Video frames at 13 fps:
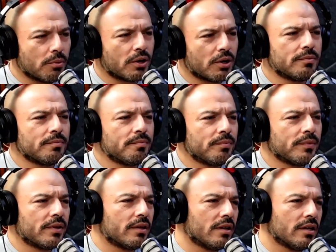omar
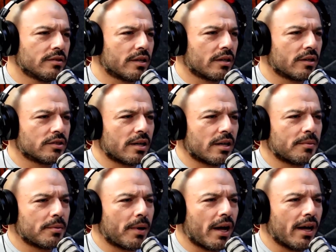yes is it a good
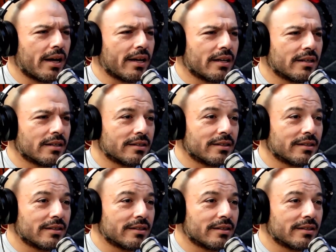time to buy